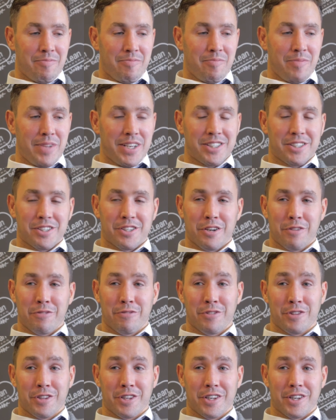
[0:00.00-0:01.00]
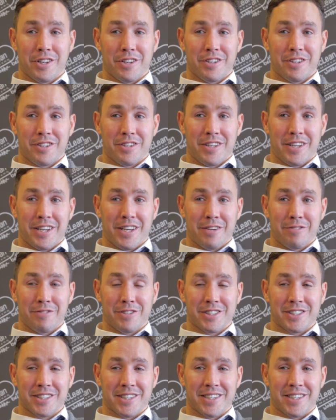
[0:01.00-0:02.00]
makes it tough for the uh,
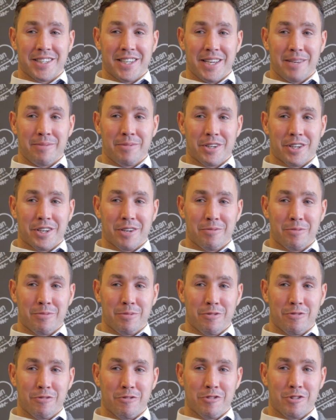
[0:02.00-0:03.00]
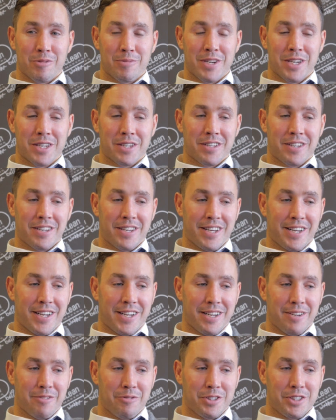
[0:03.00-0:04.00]
visiting team to come and perform at,
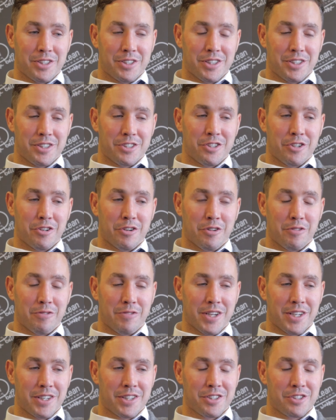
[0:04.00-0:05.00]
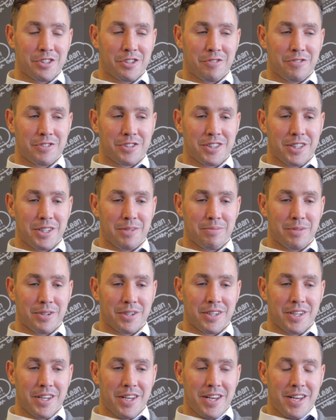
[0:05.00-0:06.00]
uh, which is to our advantage, obviously. But